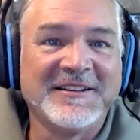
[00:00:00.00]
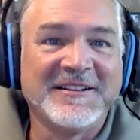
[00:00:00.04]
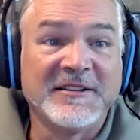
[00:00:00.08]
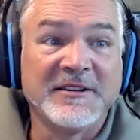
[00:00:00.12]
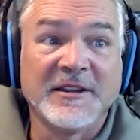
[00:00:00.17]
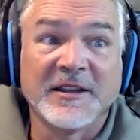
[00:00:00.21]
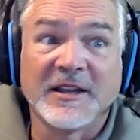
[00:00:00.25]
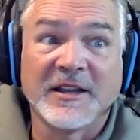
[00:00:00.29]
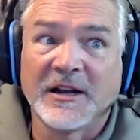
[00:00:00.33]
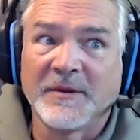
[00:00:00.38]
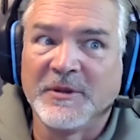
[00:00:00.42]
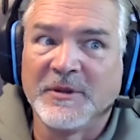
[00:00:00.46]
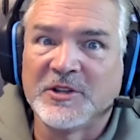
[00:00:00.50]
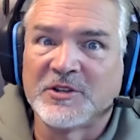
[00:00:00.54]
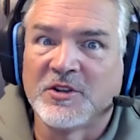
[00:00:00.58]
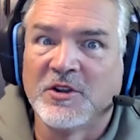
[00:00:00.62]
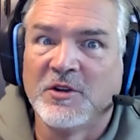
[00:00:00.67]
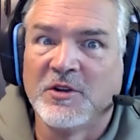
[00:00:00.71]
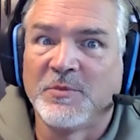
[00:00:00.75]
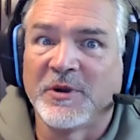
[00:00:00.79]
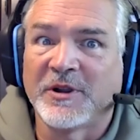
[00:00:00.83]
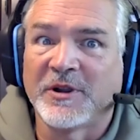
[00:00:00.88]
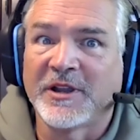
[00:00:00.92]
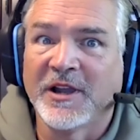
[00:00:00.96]
you got to be
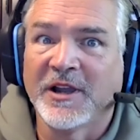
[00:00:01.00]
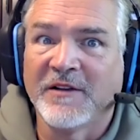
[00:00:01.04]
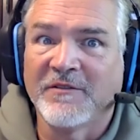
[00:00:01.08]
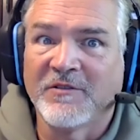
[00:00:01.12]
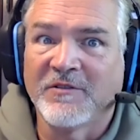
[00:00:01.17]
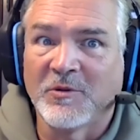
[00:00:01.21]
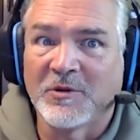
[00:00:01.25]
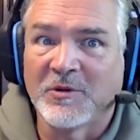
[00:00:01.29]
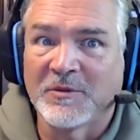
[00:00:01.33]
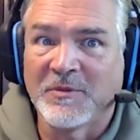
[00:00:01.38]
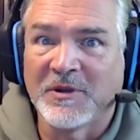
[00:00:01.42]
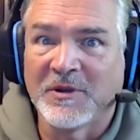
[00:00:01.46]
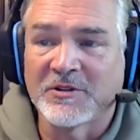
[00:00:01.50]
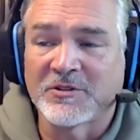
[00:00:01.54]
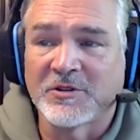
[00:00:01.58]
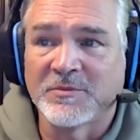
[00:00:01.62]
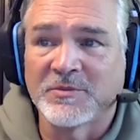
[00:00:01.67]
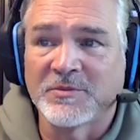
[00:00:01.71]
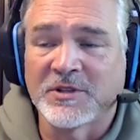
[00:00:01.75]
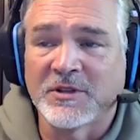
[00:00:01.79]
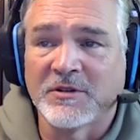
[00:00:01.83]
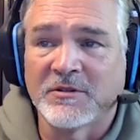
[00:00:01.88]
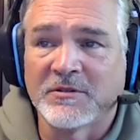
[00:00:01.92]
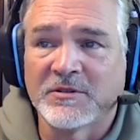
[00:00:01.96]
super careful with
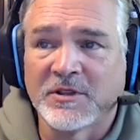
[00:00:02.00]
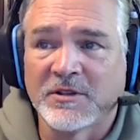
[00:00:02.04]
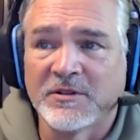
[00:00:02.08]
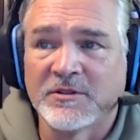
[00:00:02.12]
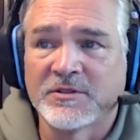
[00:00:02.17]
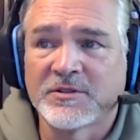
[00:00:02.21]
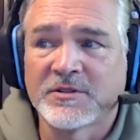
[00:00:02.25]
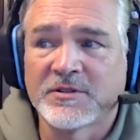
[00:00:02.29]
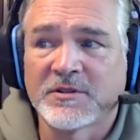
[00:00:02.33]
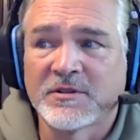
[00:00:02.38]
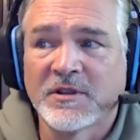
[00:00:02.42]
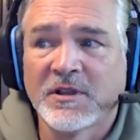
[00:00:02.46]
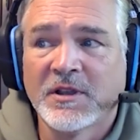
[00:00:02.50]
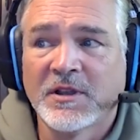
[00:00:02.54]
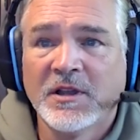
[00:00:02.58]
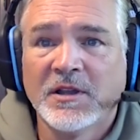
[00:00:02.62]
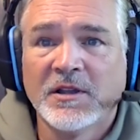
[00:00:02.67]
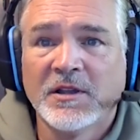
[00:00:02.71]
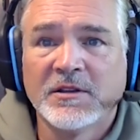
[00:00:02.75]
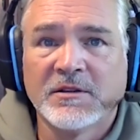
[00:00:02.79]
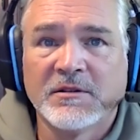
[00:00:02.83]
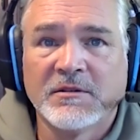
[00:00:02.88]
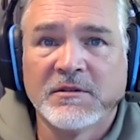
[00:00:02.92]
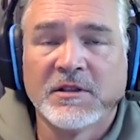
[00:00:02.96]
mushrooms.
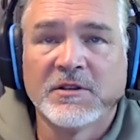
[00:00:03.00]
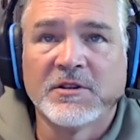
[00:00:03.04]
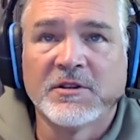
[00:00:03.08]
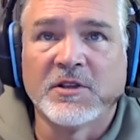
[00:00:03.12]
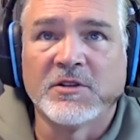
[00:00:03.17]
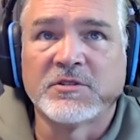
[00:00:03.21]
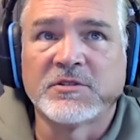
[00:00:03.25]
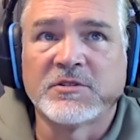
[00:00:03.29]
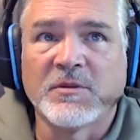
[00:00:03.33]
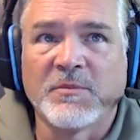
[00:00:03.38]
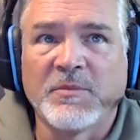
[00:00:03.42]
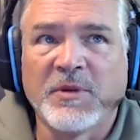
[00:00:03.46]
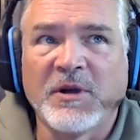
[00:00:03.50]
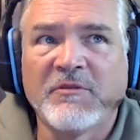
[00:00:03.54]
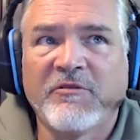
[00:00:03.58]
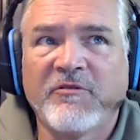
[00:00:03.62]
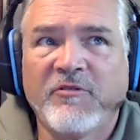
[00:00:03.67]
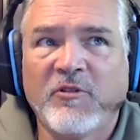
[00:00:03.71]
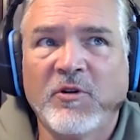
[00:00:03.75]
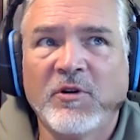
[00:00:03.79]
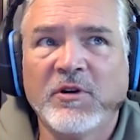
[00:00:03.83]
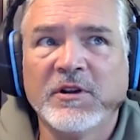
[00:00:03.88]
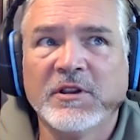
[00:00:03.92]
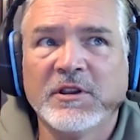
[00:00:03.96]
There's about
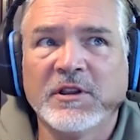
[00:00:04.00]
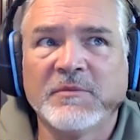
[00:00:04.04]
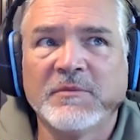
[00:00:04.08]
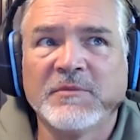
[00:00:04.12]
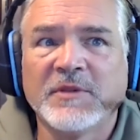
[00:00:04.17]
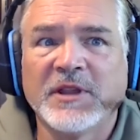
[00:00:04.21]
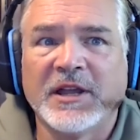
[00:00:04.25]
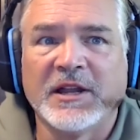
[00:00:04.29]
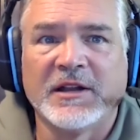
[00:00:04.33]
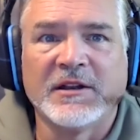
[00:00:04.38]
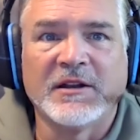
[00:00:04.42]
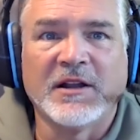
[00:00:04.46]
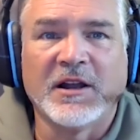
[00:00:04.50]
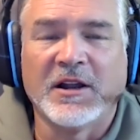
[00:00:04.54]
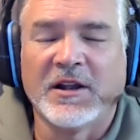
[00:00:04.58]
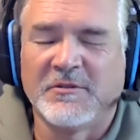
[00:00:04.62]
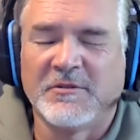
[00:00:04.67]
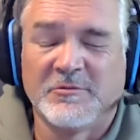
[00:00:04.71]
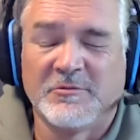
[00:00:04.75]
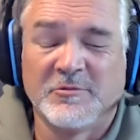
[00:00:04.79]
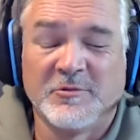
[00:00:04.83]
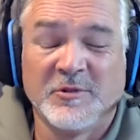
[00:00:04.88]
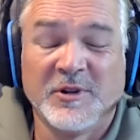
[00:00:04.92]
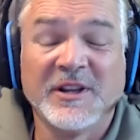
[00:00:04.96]
4 of them that are
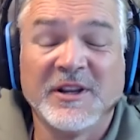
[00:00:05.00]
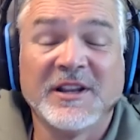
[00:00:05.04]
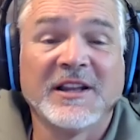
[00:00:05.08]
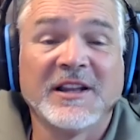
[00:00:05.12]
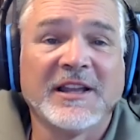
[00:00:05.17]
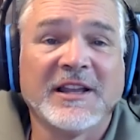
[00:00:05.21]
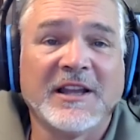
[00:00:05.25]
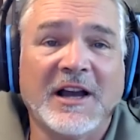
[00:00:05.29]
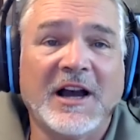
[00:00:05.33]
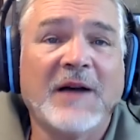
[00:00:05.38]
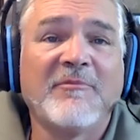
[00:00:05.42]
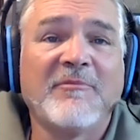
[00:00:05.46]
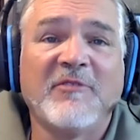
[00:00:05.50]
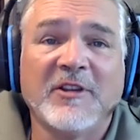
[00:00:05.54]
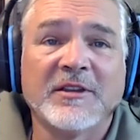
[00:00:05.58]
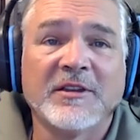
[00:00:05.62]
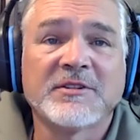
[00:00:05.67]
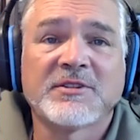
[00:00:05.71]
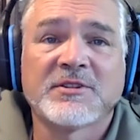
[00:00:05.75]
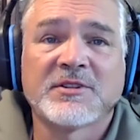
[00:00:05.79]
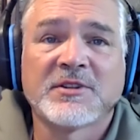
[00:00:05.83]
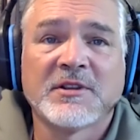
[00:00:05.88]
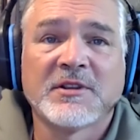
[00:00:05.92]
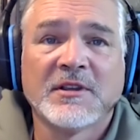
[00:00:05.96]
really
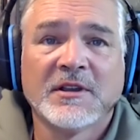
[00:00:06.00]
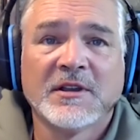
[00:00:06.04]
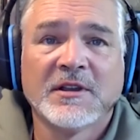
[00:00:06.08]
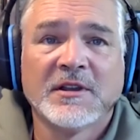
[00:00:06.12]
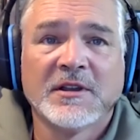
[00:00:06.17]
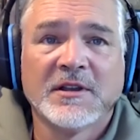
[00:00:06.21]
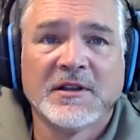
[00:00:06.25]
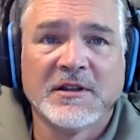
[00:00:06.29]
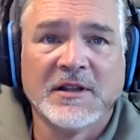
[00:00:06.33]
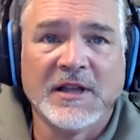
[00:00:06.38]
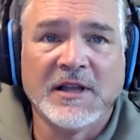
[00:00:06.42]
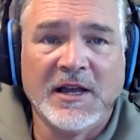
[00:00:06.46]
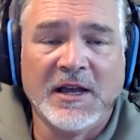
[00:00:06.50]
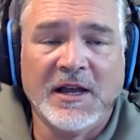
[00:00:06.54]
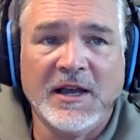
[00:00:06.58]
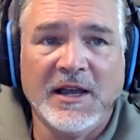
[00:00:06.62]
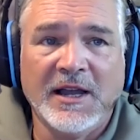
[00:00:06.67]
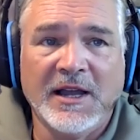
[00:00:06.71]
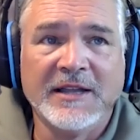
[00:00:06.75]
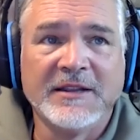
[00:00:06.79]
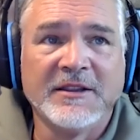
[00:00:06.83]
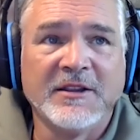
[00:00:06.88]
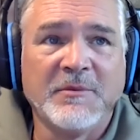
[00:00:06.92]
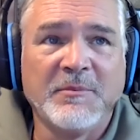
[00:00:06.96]
obvious,
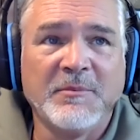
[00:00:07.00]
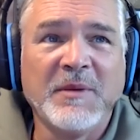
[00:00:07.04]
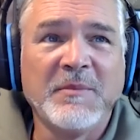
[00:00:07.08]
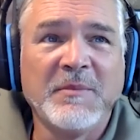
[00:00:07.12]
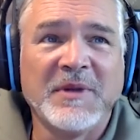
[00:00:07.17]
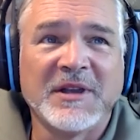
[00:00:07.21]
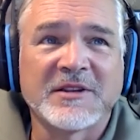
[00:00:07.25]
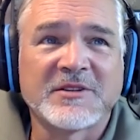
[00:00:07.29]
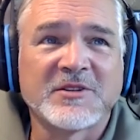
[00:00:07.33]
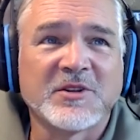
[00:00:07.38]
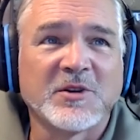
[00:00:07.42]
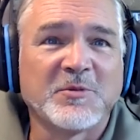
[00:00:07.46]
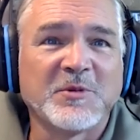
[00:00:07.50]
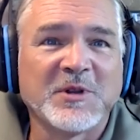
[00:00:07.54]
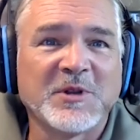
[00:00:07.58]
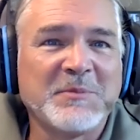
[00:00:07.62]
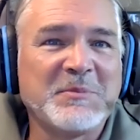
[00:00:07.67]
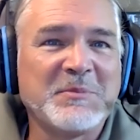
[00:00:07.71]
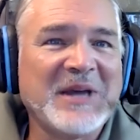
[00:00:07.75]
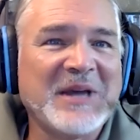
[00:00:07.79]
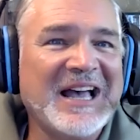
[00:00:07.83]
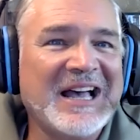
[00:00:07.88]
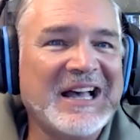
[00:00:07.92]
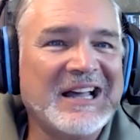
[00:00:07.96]
and the mimics are really
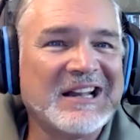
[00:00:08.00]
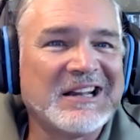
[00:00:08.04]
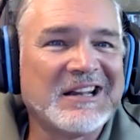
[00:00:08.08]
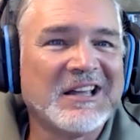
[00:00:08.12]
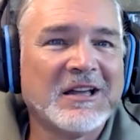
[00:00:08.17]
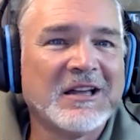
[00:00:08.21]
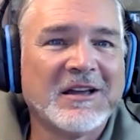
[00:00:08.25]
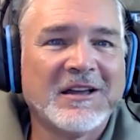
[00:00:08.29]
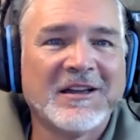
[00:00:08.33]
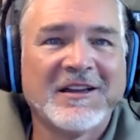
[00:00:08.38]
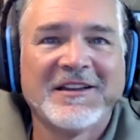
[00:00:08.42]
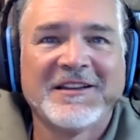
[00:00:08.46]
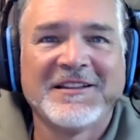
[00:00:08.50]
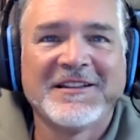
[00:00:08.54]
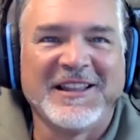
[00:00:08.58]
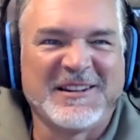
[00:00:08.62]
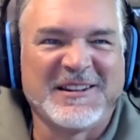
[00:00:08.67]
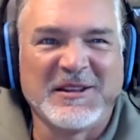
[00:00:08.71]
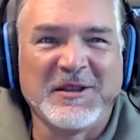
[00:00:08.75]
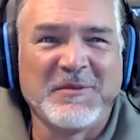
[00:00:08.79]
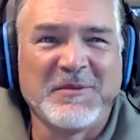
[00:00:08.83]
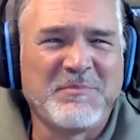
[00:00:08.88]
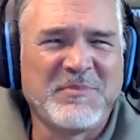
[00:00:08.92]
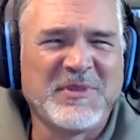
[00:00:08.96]
bad. Like
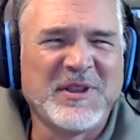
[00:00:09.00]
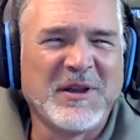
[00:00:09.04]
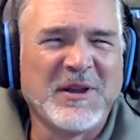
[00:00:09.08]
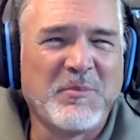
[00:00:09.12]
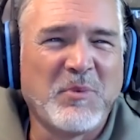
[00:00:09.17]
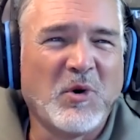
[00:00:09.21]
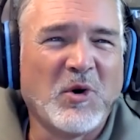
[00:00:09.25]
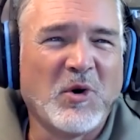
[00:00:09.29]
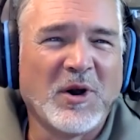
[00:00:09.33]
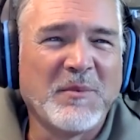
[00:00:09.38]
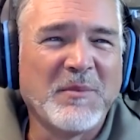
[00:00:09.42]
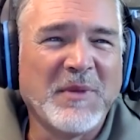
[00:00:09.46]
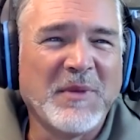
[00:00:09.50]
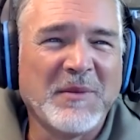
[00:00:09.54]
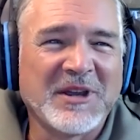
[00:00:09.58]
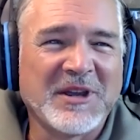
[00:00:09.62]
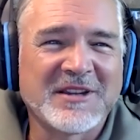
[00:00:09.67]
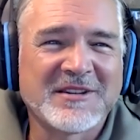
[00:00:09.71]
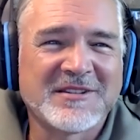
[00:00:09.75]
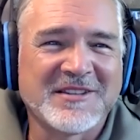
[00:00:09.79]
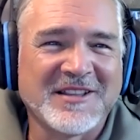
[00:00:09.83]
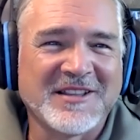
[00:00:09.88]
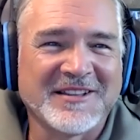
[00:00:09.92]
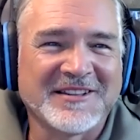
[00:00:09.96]
they're poor
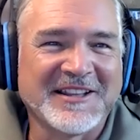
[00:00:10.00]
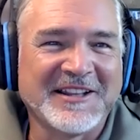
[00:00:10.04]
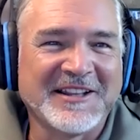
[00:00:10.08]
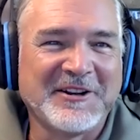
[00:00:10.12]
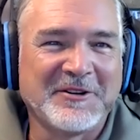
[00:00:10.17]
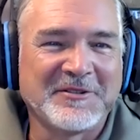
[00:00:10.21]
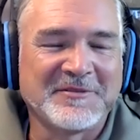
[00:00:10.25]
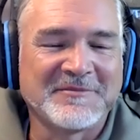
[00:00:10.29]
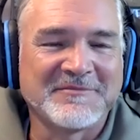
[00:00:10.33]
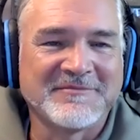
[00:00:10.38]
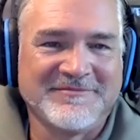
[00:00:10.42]
mimics. Like they don't.